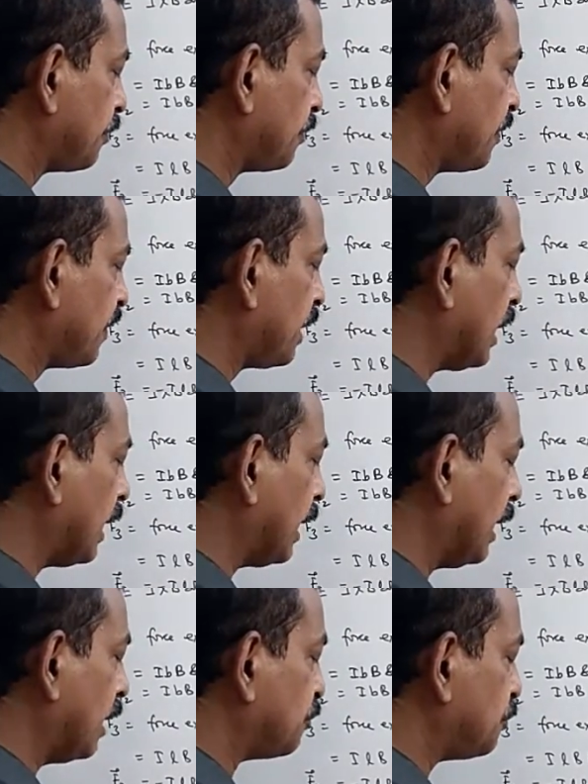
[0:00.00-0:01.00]
If
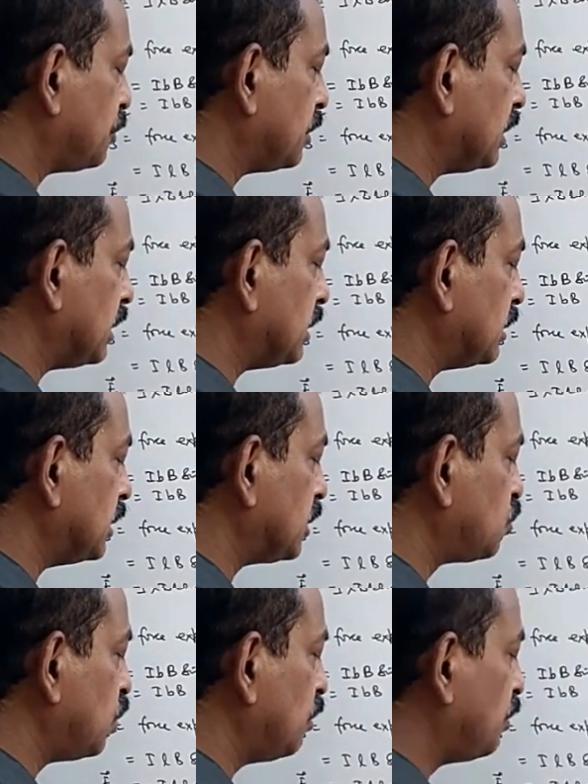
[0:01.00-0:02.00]
this will be your
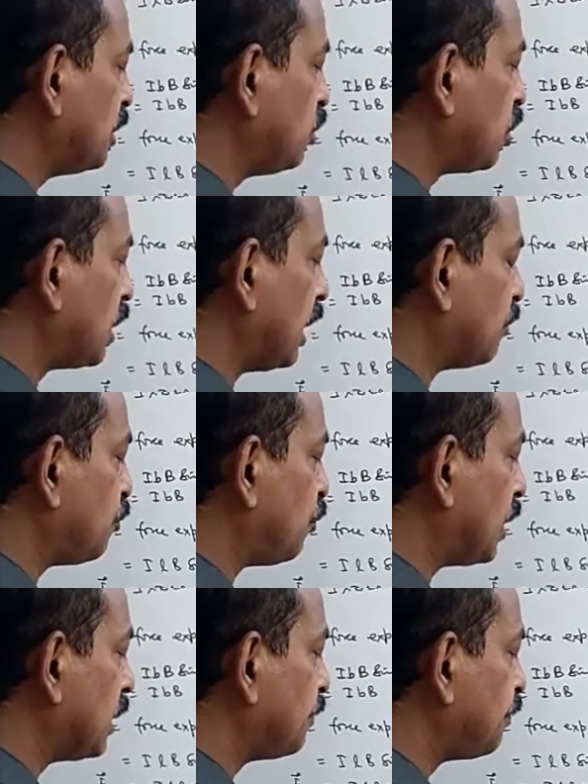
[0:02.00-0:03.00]
F1
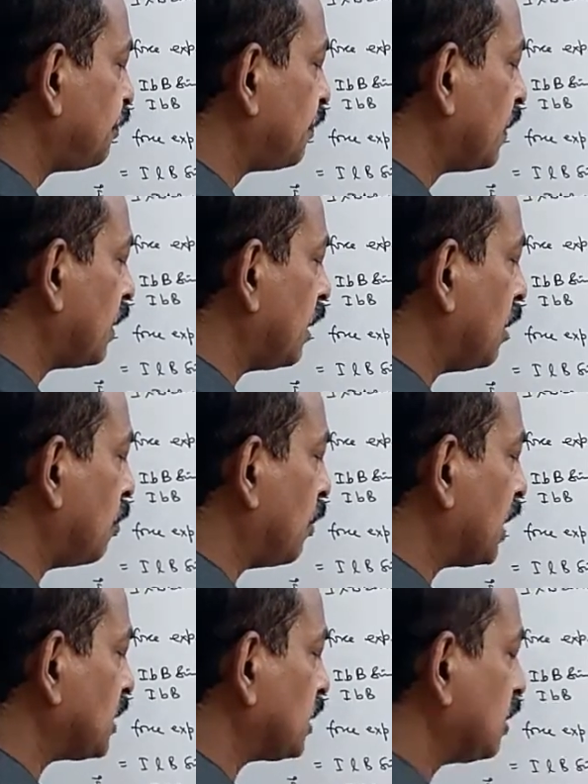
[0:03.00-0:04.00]
plus
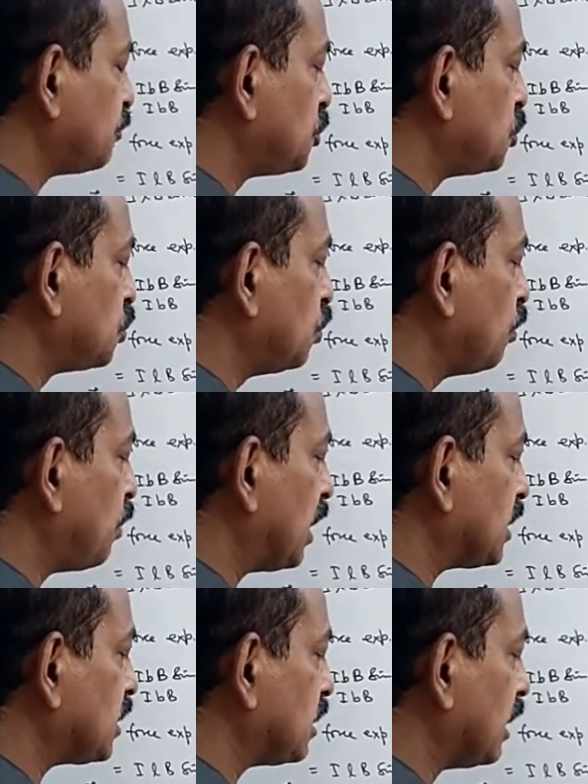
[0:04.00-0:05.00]
F2 plus
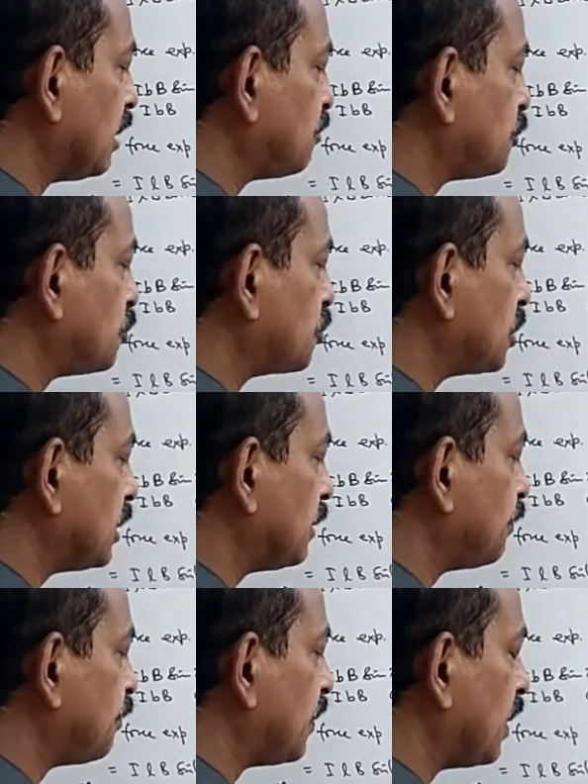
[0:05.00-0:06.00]
F3
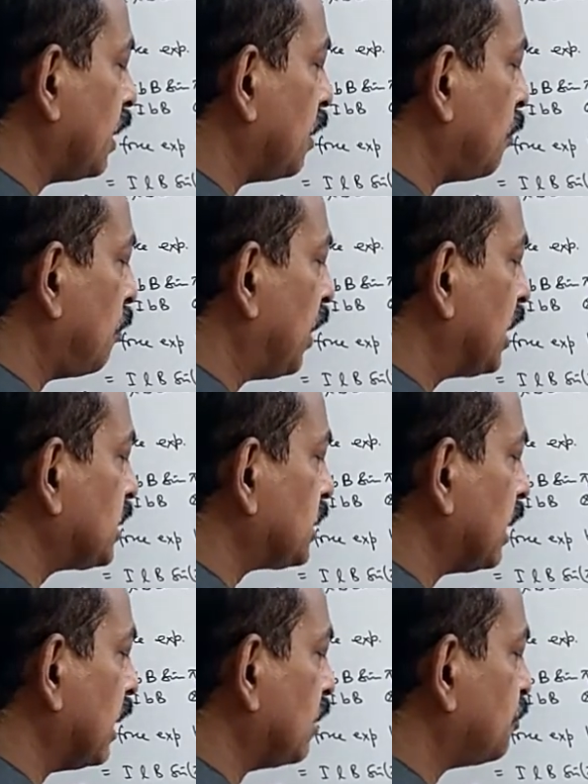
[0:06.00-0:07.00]
plus
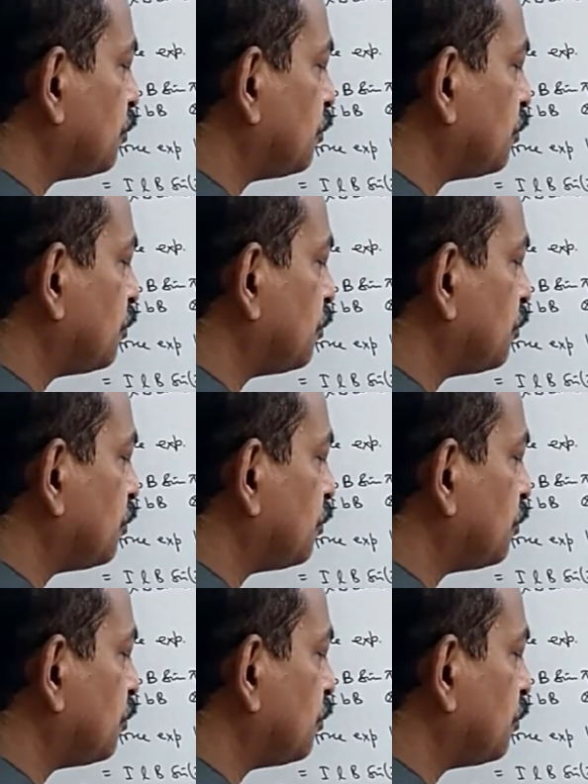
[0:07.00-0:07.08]
F4.